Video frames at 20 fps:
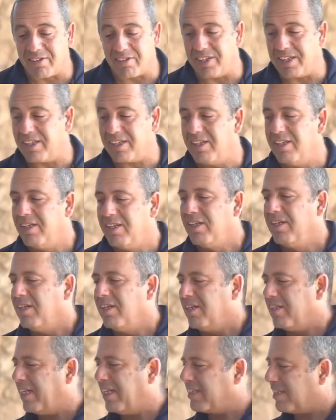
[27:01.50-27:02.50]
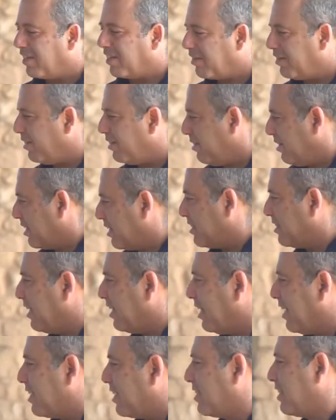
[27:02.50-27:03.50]
thing, and that's
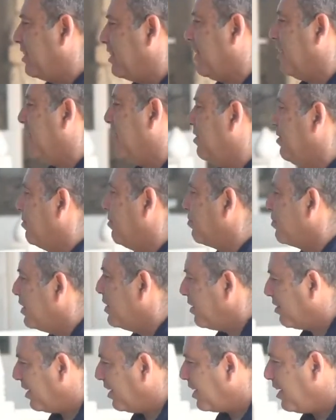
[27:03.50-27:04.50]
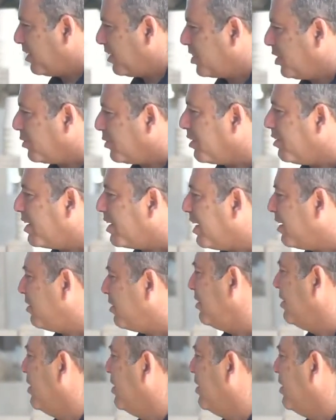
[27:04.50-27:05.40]
the last thing I'll show you here,